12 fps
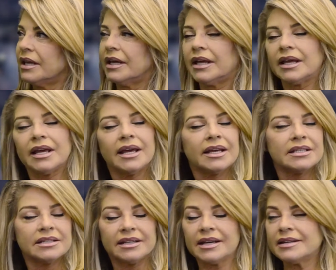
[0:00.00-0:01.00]

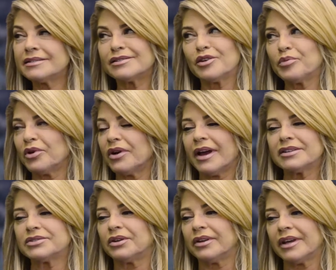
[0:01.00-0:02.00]
He's
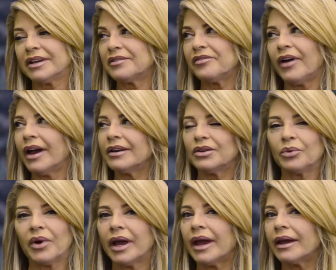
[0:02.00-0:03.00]
supernatural. He can find a
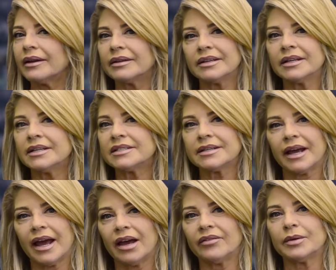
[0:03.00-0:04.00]
way to
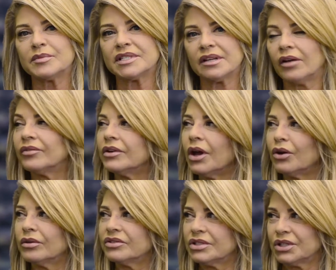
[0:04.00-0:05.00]
have Himself
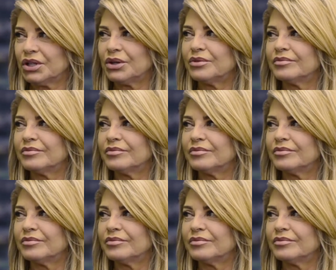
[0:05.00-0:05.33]
known to you.